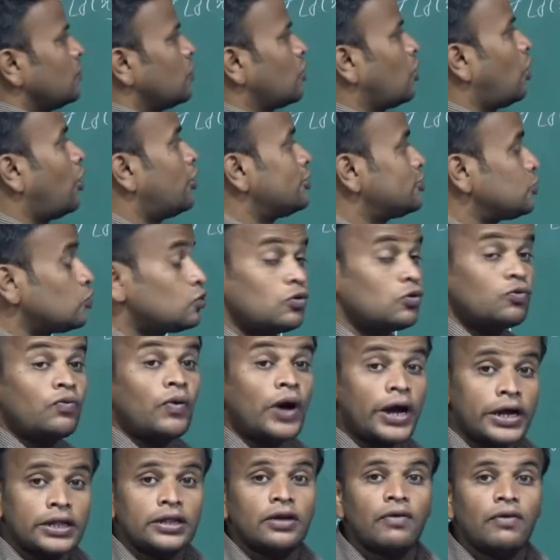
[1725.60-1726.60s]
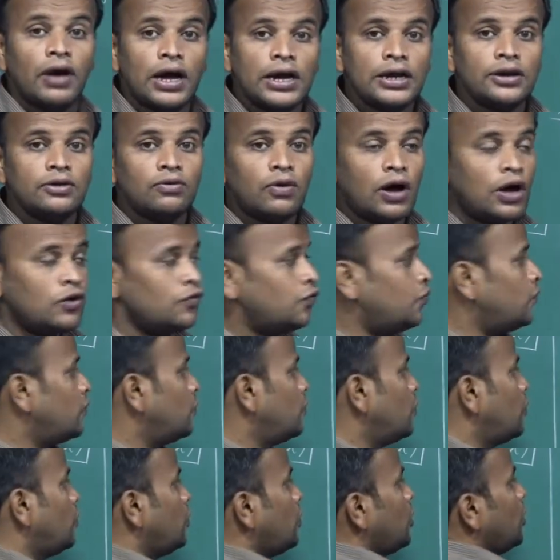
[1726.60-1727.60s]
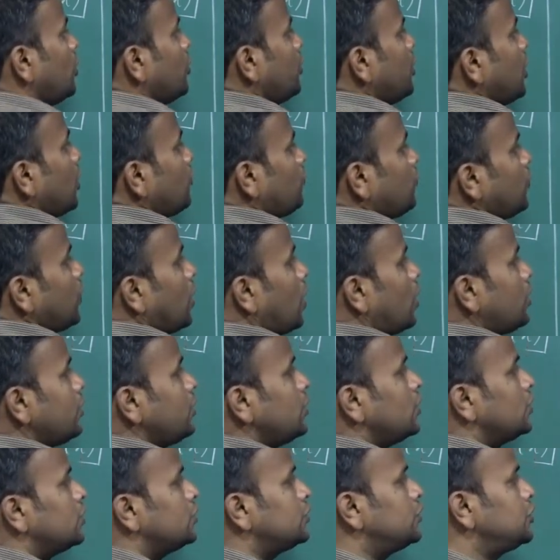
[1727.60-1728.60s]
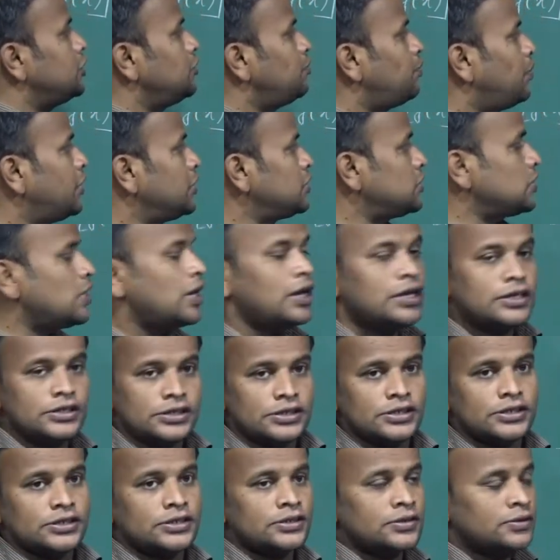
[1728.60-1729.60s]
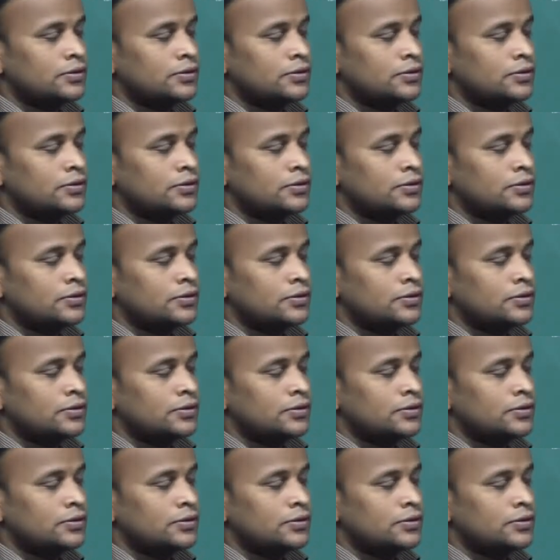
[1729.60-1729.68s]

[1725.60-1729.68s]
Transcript: Also to find the value of f dot g plus h.